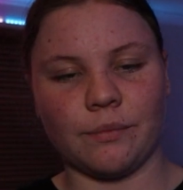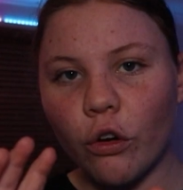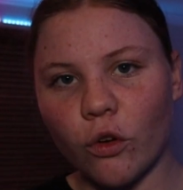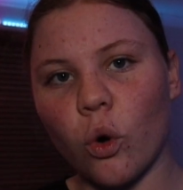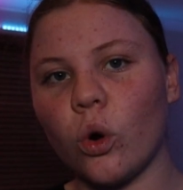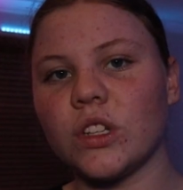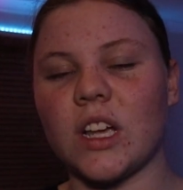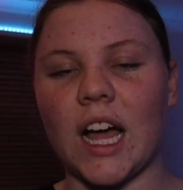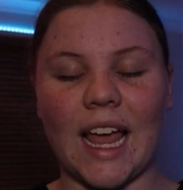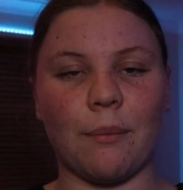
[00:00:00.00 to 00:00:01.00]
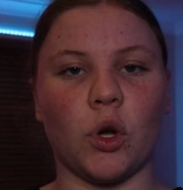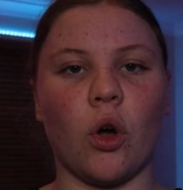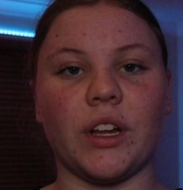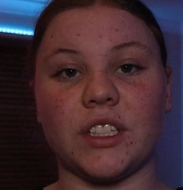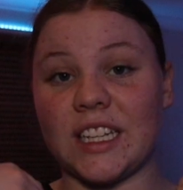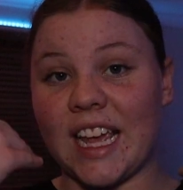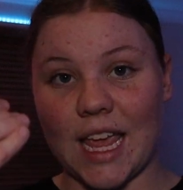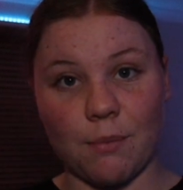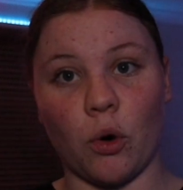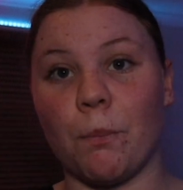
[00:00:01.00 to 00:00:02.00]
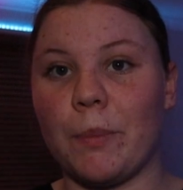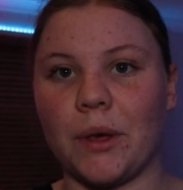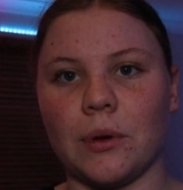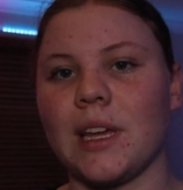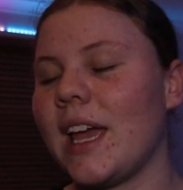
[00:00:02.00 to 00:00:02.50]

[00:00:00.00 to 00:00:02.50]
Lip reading: Of course, I am going to keep on building